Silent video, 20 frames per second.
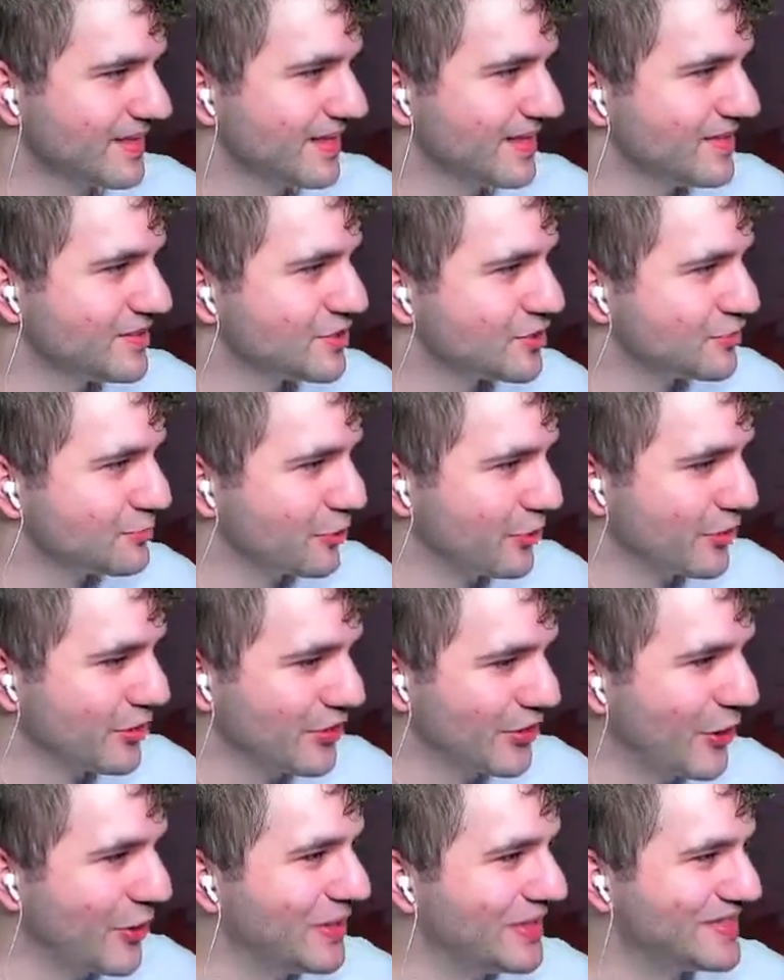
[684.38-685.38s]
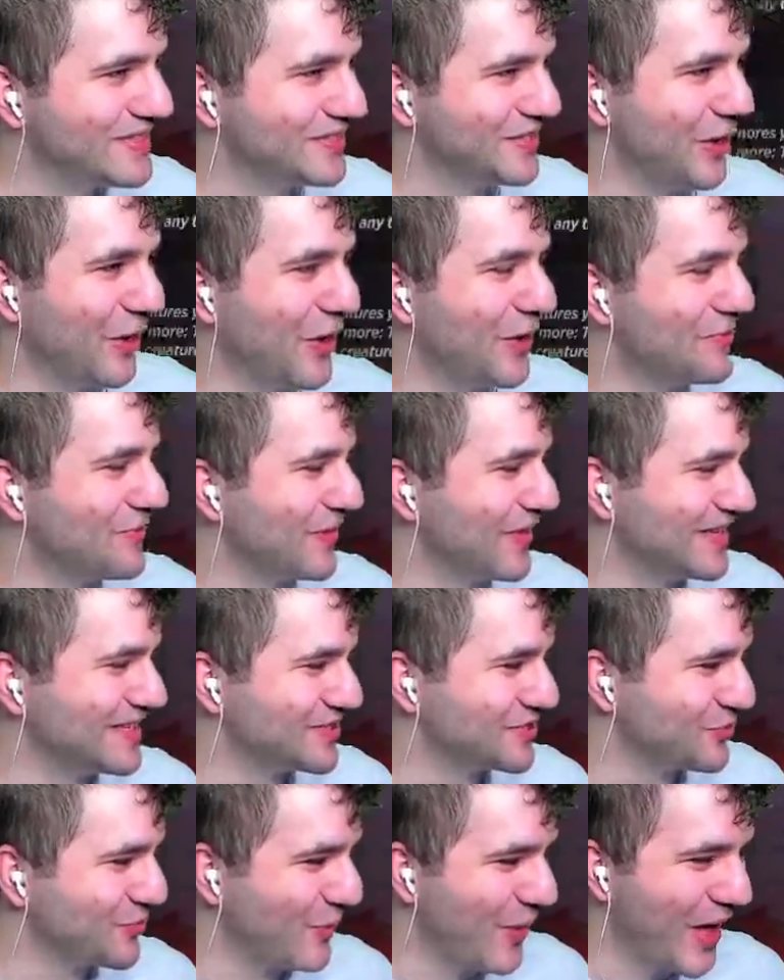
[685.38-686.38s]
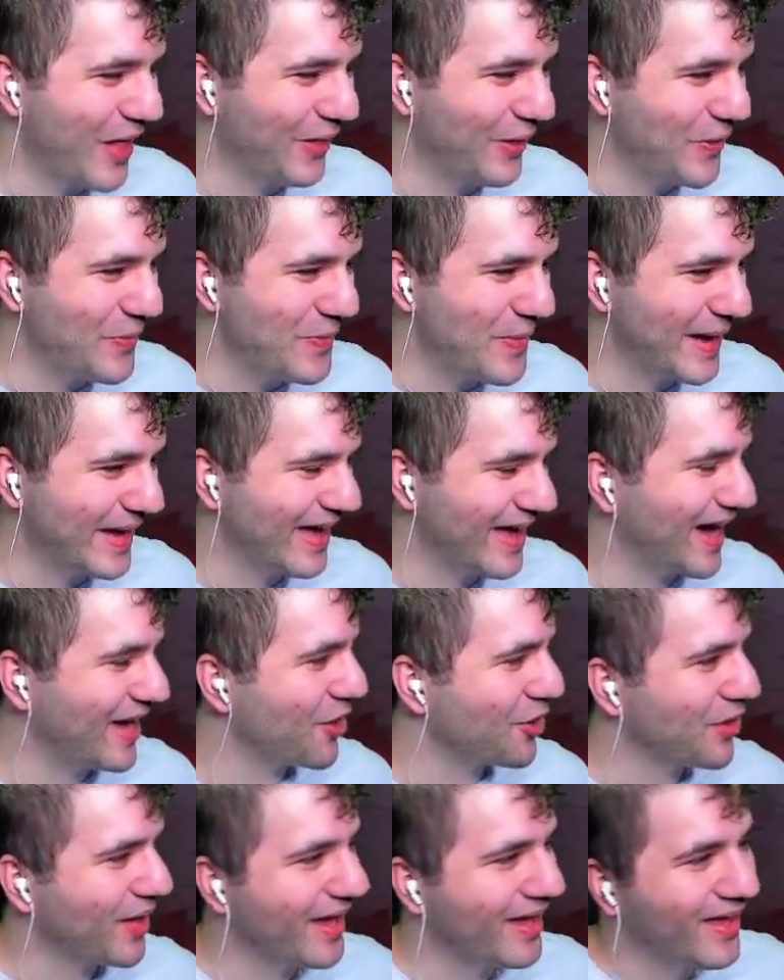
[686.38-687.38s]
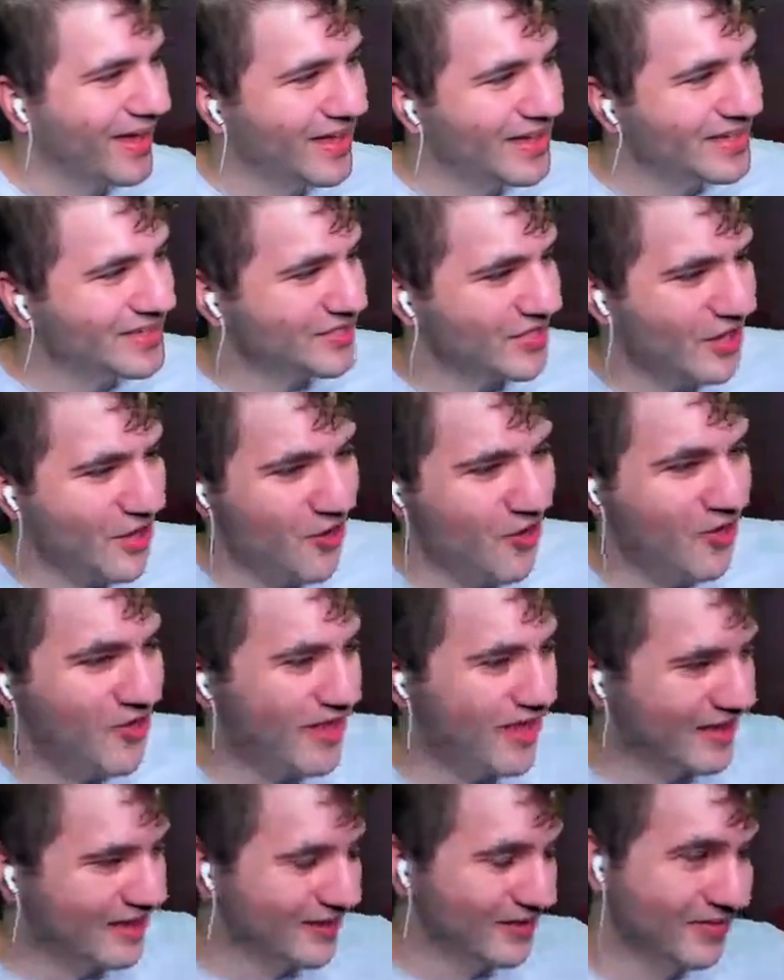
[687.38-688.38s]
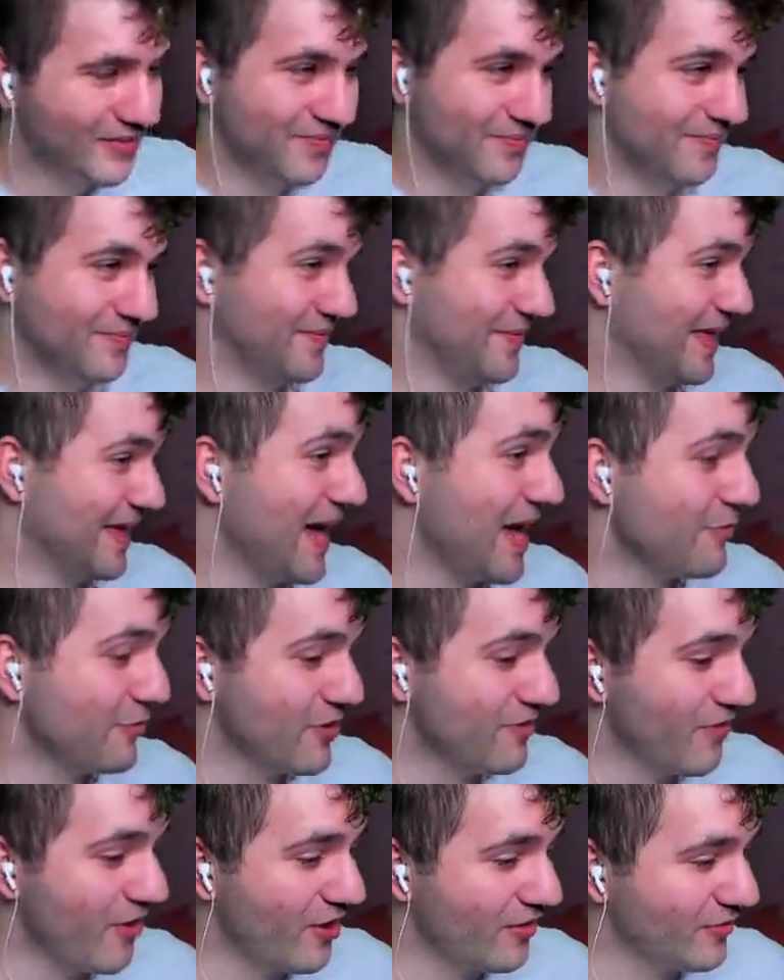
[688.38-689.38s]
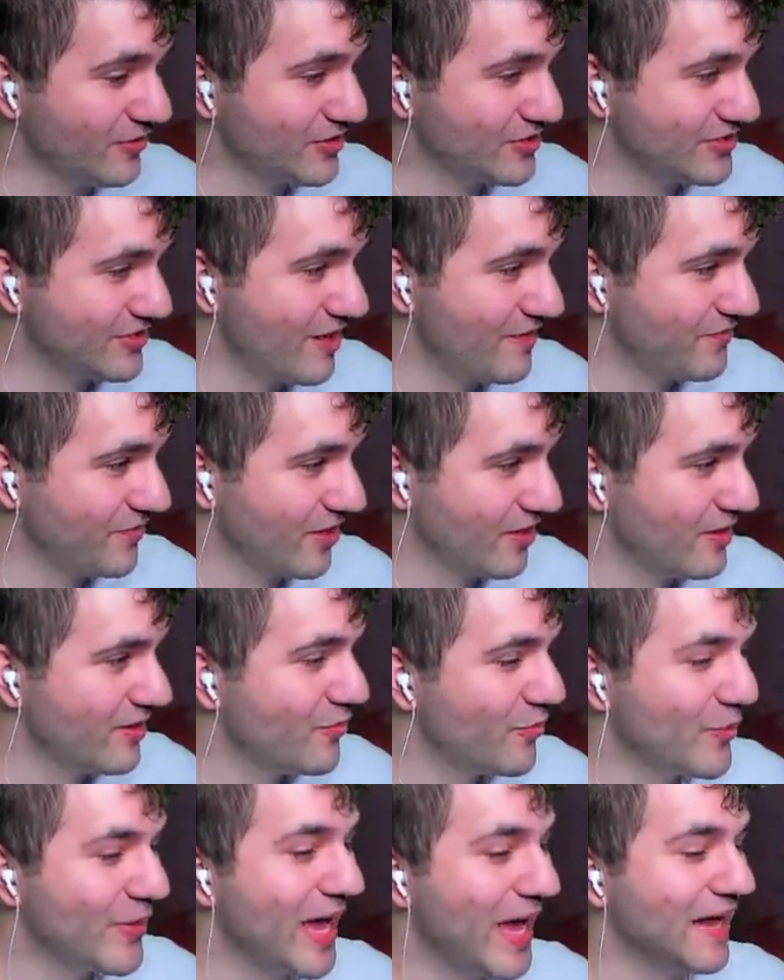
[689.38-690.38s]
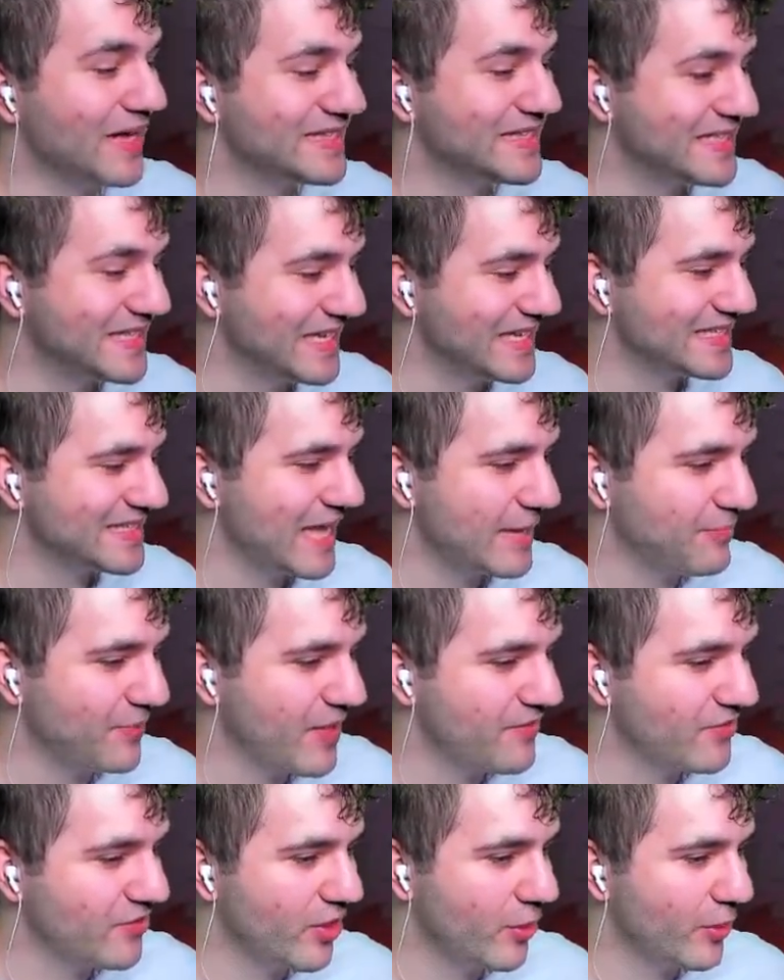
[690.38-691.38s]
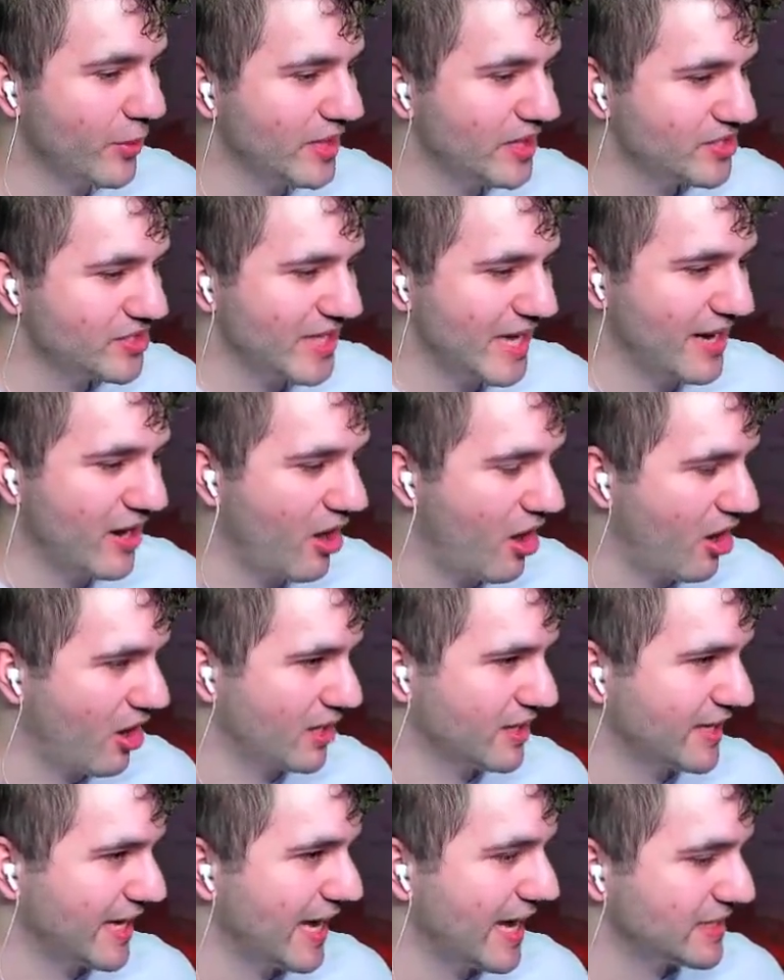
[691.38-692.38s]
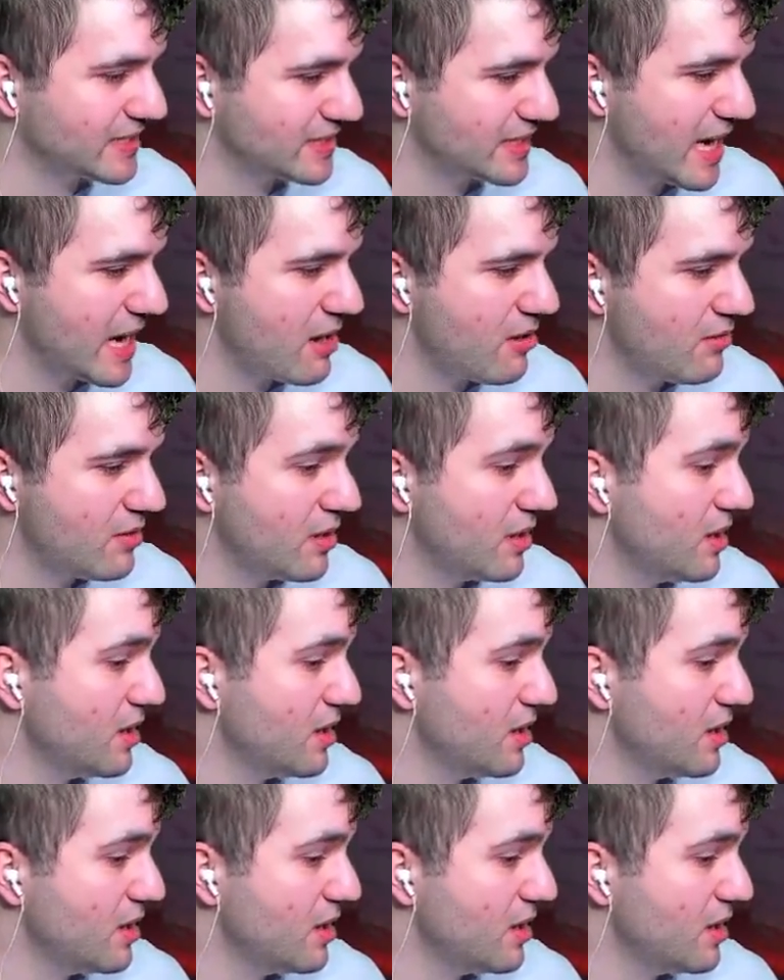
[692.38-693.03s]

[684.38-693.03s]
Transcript: Spring-loaded Saw Blades as well. Oh my god, okay. So, they got rid of all of our stuff here. We got a Cityscape Leveler that we can just kind of hardcast now.